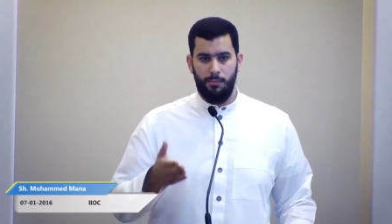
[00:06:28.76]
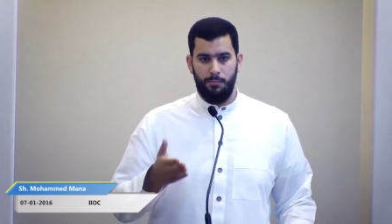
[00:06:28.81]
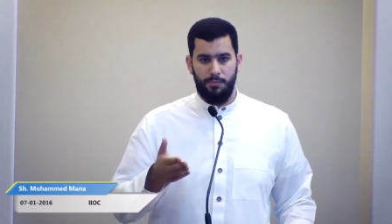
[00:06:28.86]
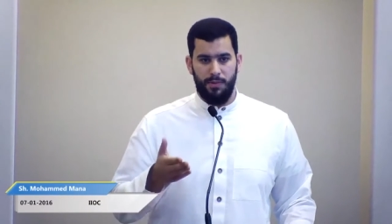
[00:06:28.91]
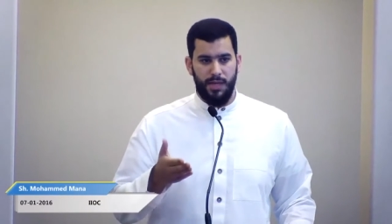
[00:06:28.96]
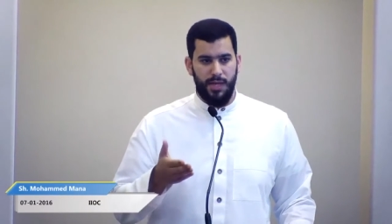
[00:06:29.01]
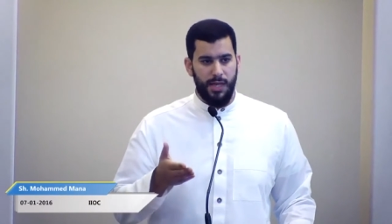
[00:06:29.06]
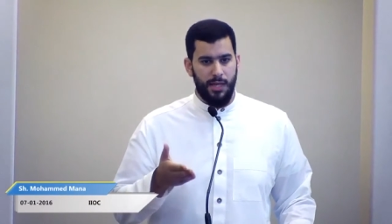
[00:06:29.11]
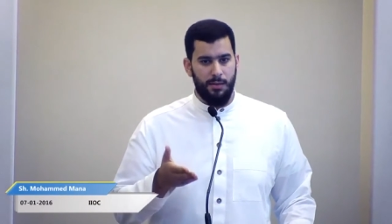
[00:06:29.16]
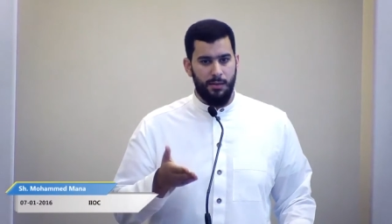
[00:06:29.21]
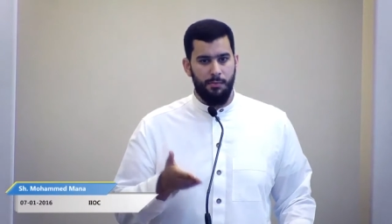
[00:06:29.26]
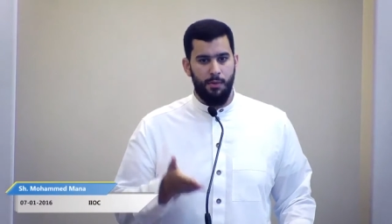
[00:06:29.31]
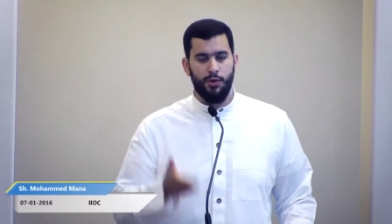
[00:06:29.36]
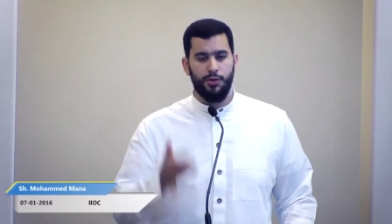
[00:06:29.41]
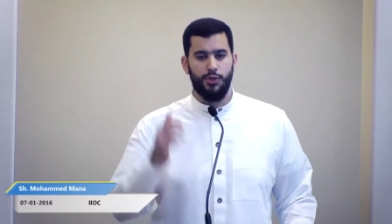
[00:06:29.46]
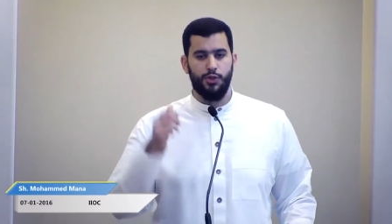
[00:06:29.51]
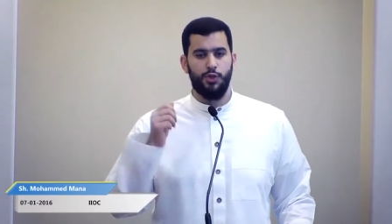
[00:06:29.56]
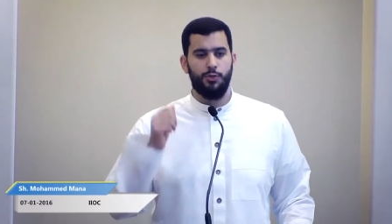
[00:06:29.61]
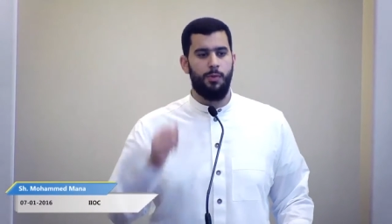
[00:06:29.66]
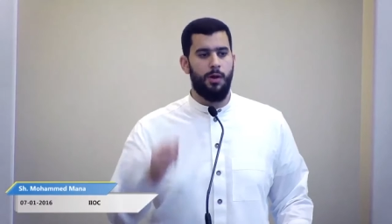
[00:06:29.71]
begin
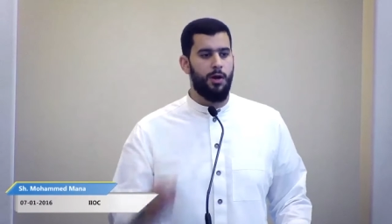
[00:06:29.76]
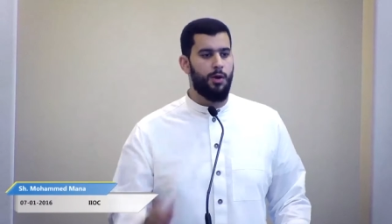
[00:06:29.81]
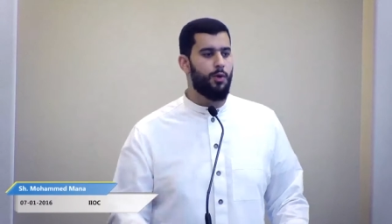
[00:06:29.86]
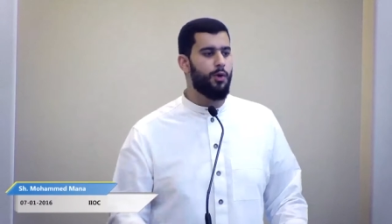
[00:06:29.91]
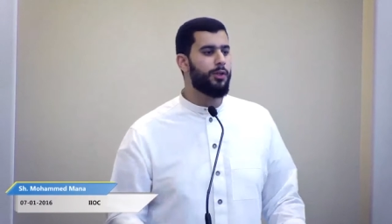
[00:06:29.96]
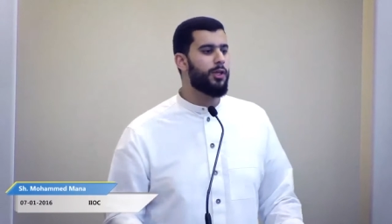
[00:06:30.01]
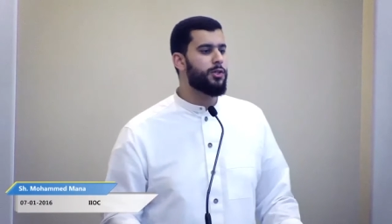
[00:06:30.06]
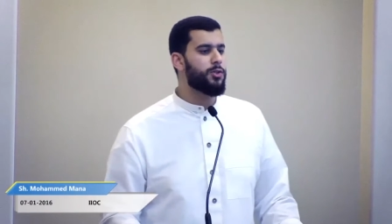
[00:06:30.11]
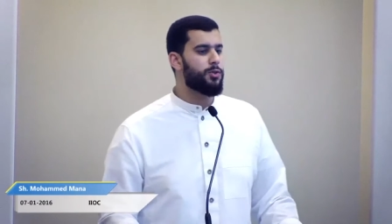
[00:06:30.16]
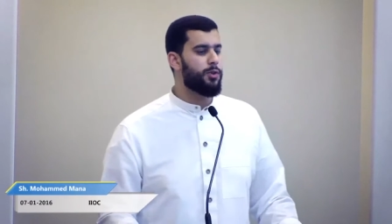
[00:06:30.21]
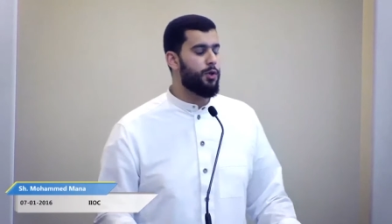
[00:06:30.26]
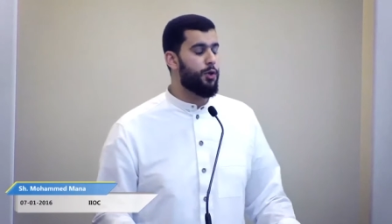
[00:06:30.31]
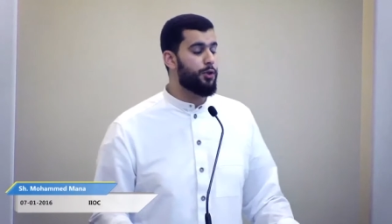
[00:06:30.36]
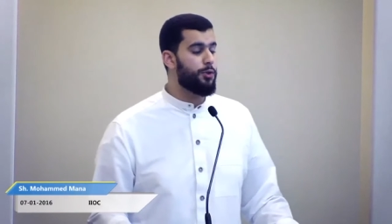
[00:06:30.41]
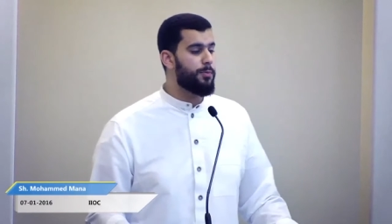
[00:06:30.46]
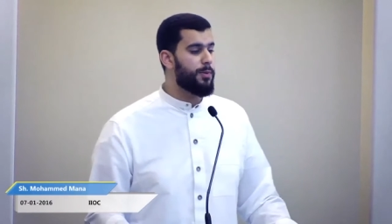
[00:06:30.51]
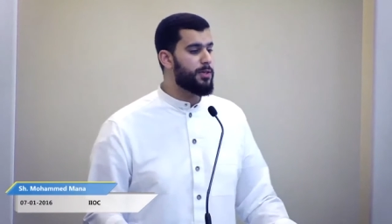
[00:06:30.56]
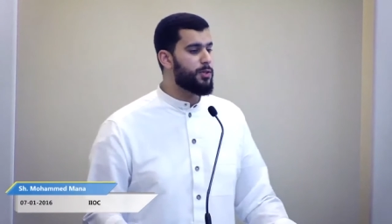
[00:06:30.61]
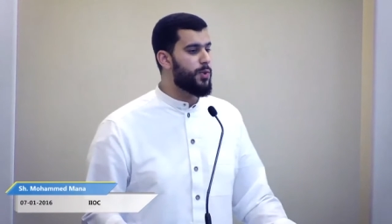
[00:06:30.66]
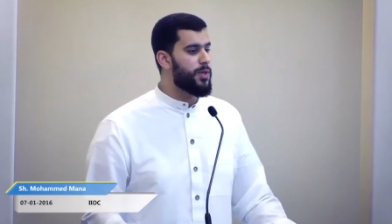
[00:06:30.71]
most Jum'ah
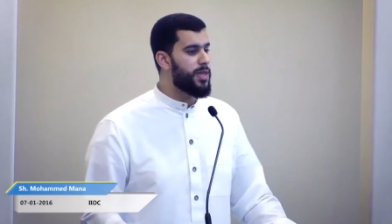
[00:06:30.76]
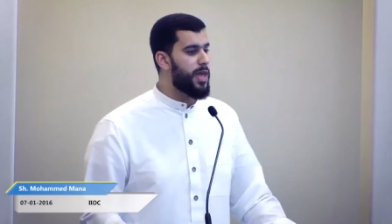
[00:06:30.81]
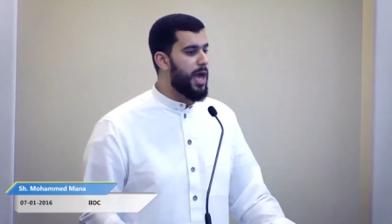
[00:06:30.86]
khutbahs with,